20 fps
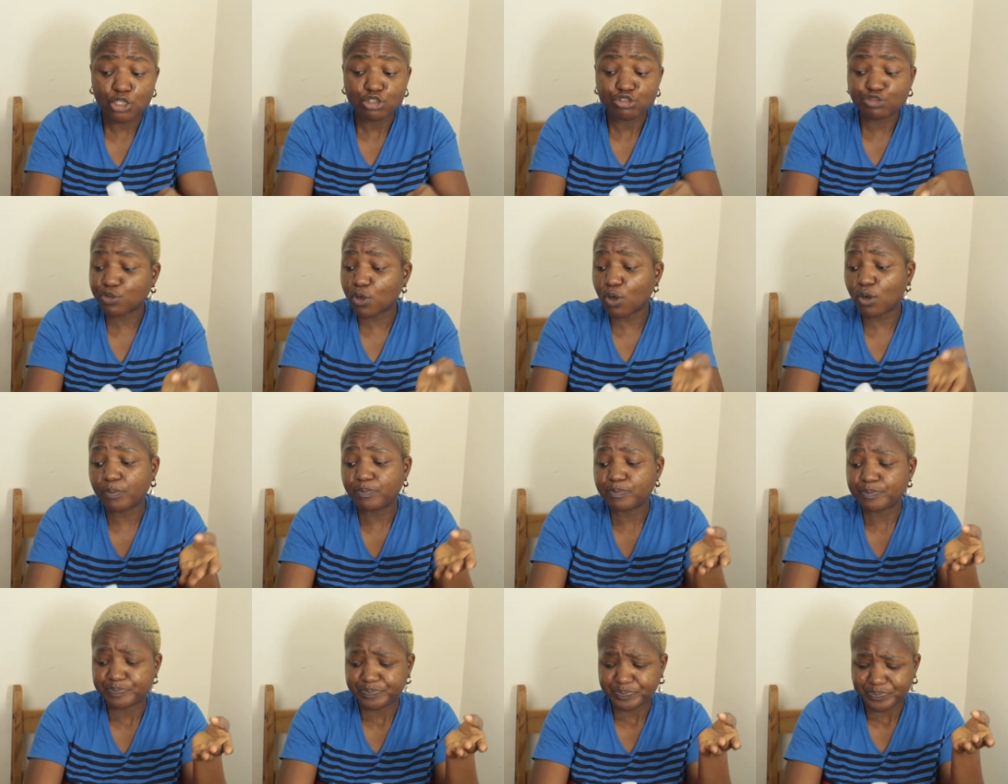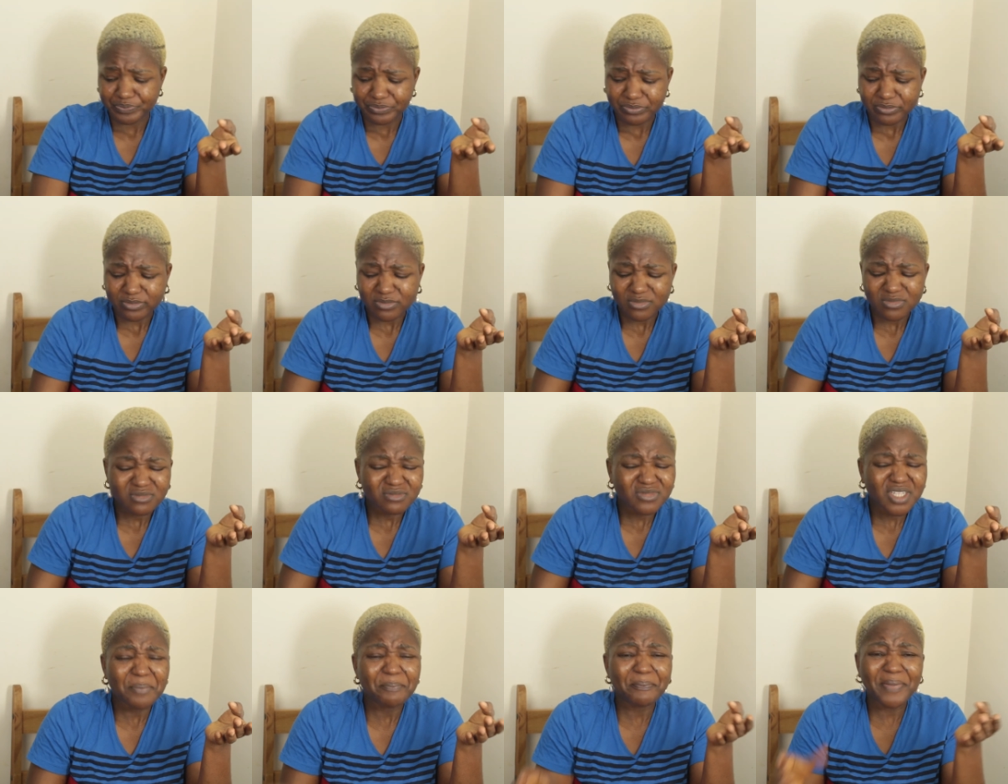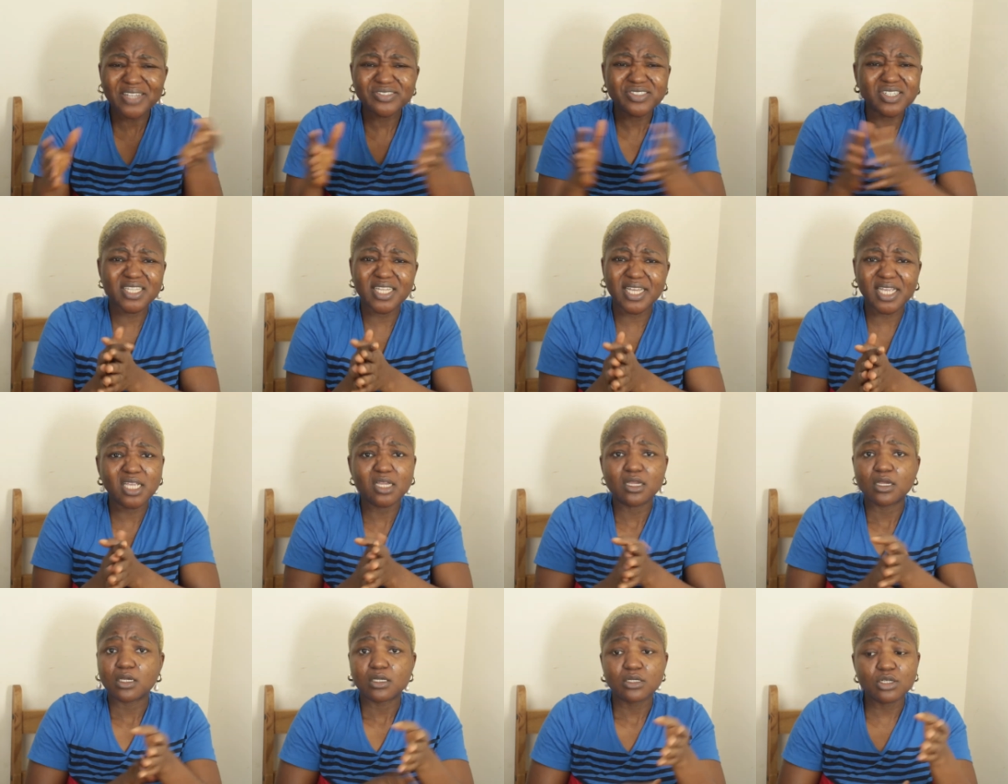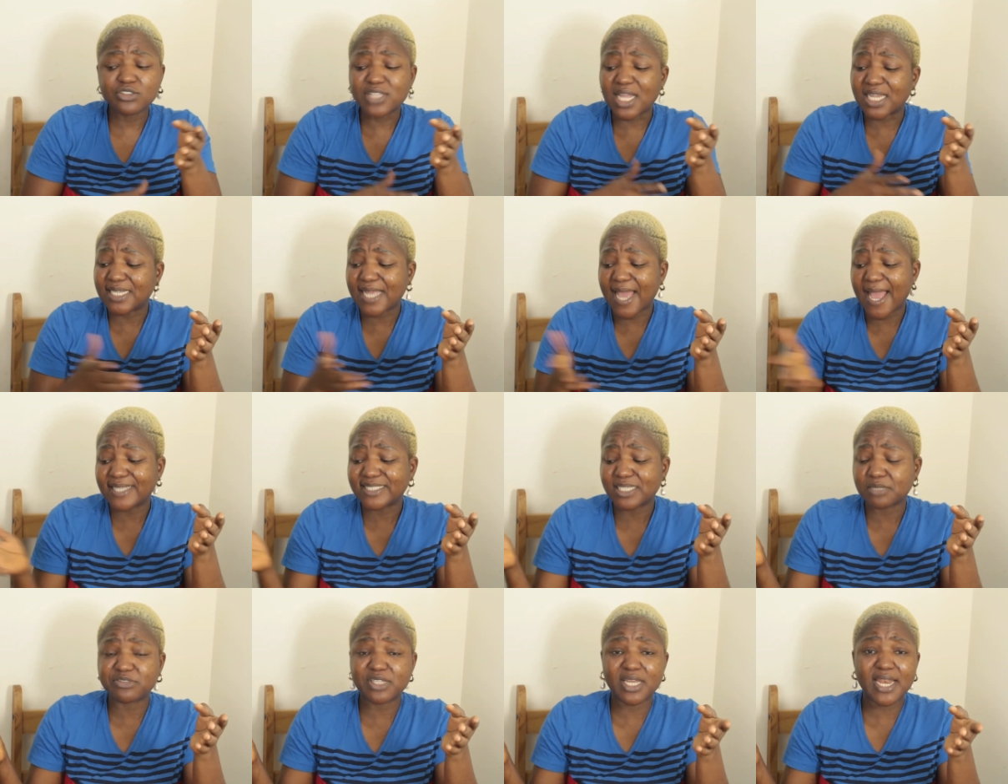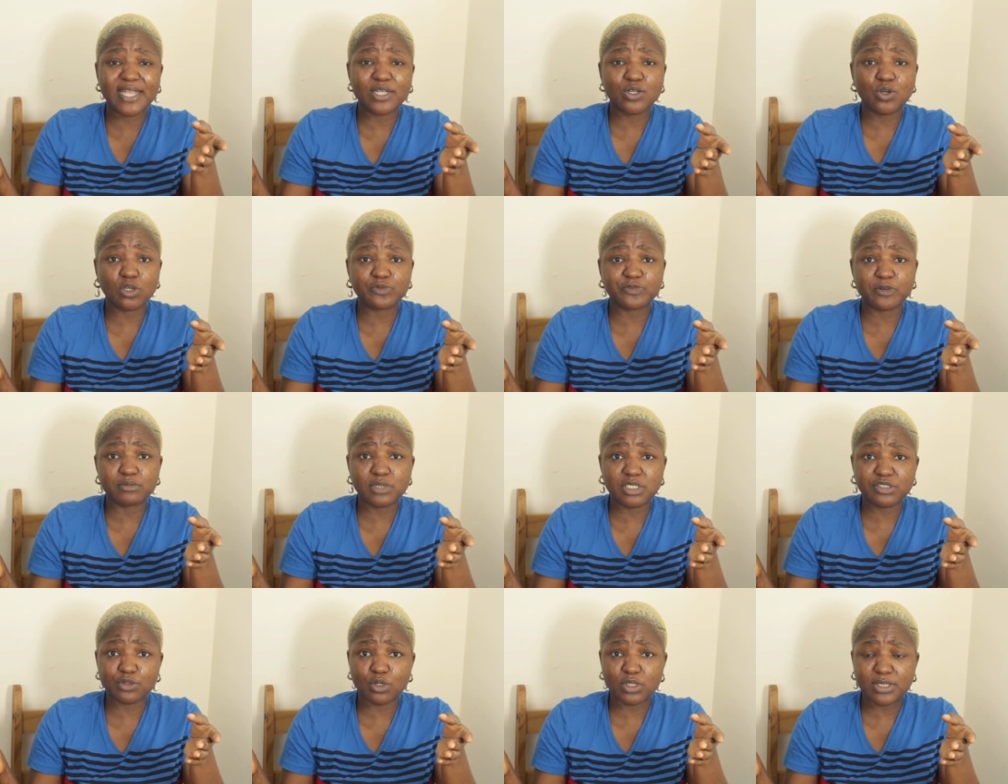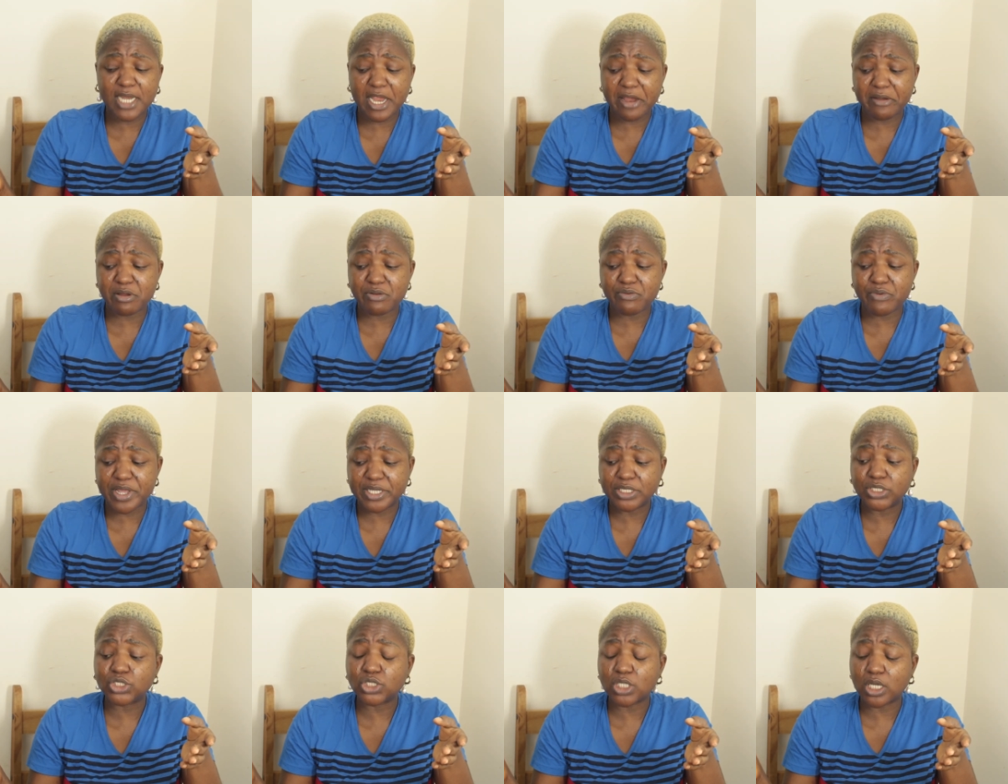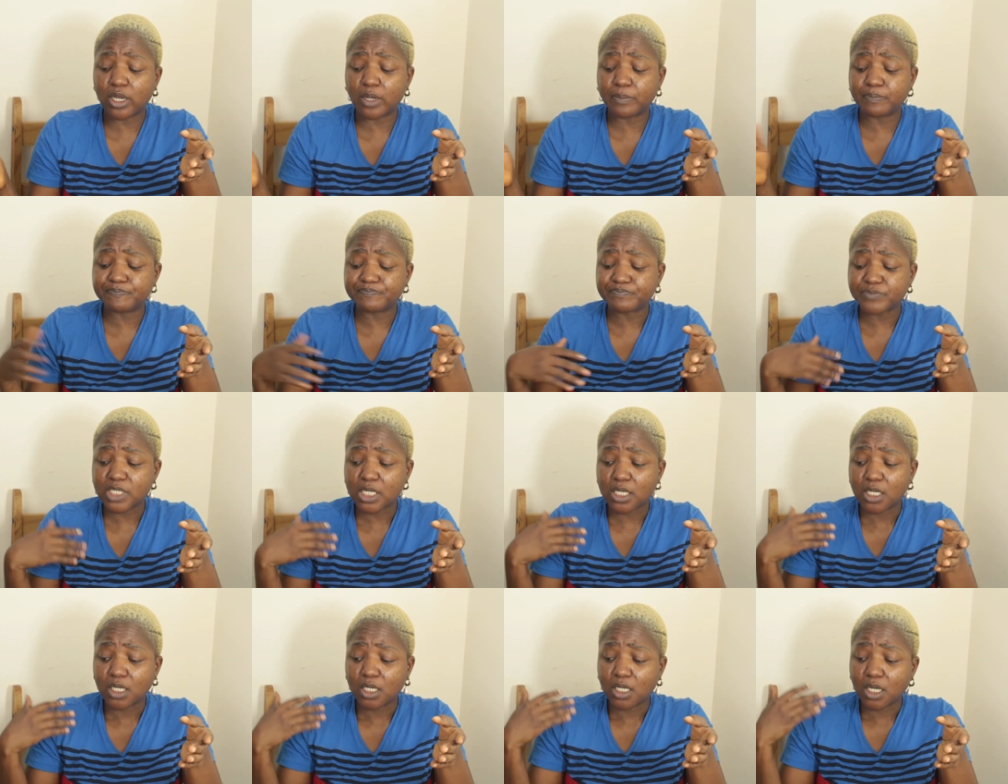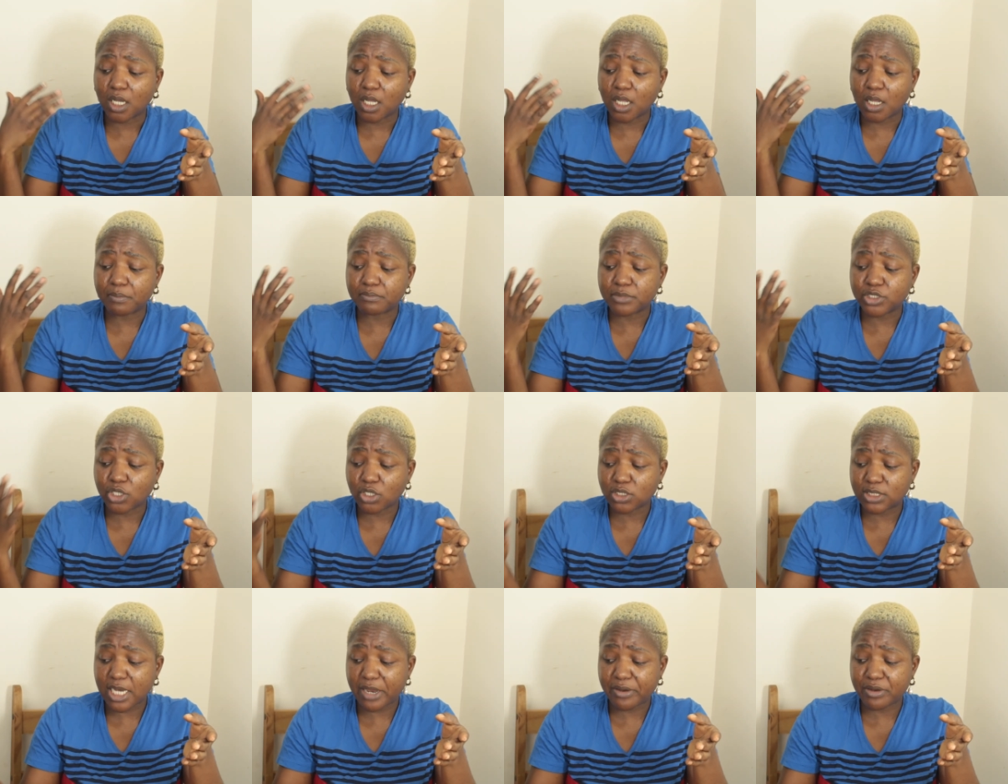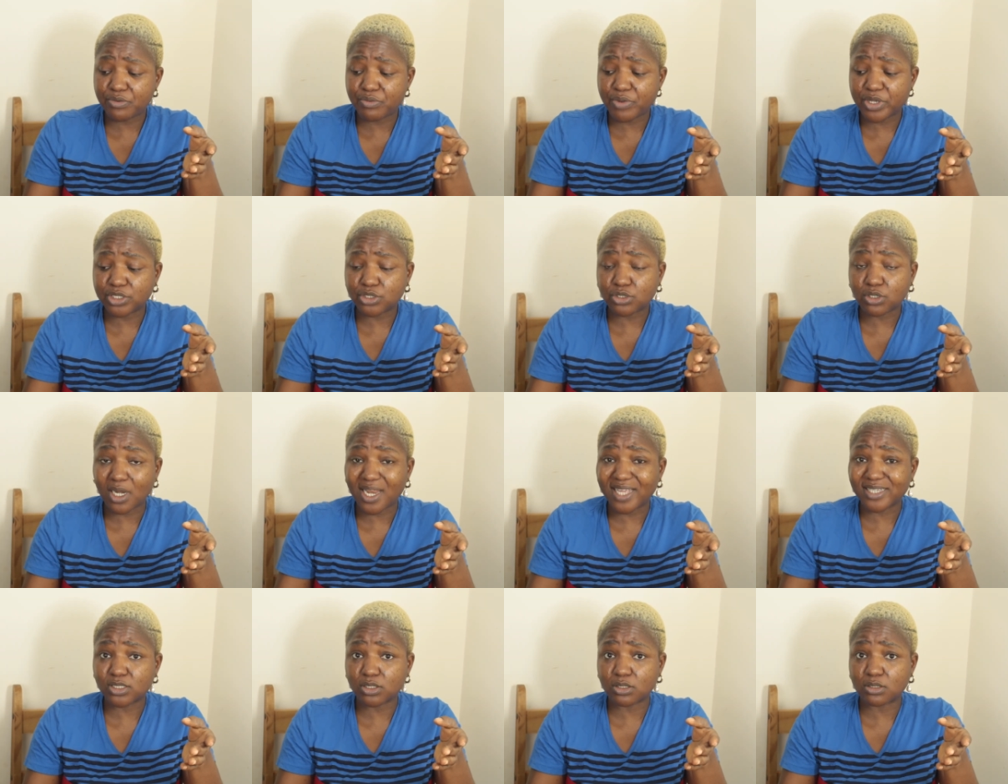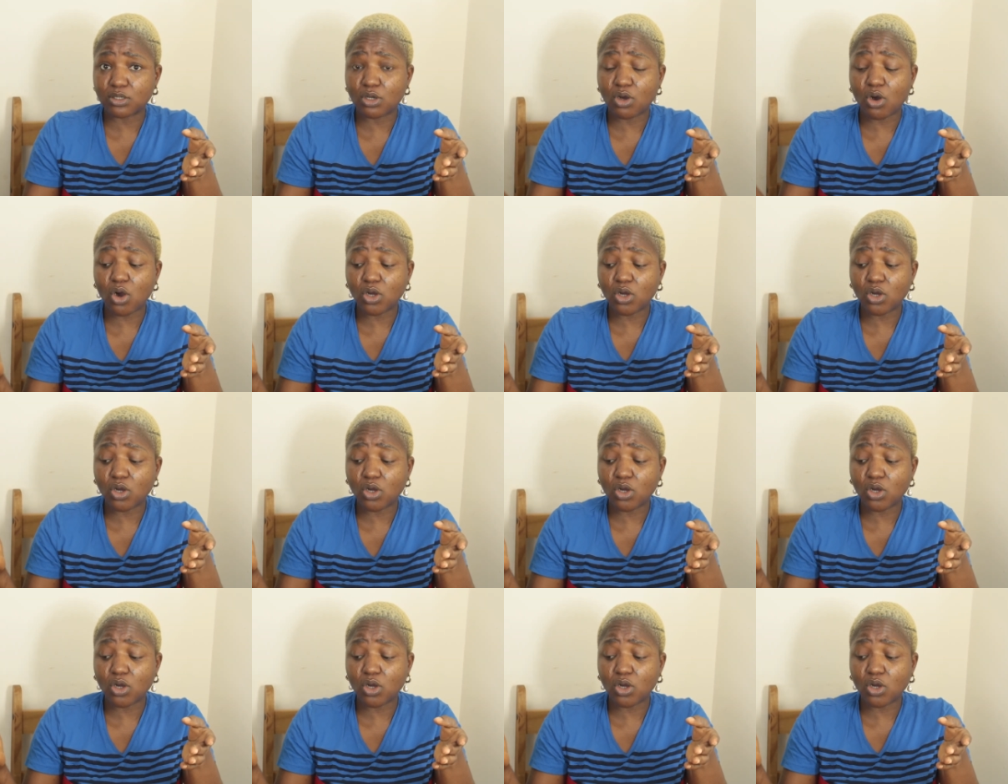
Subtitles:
So basically, those are the items that I got from this ordinary range, the ordinary range collection.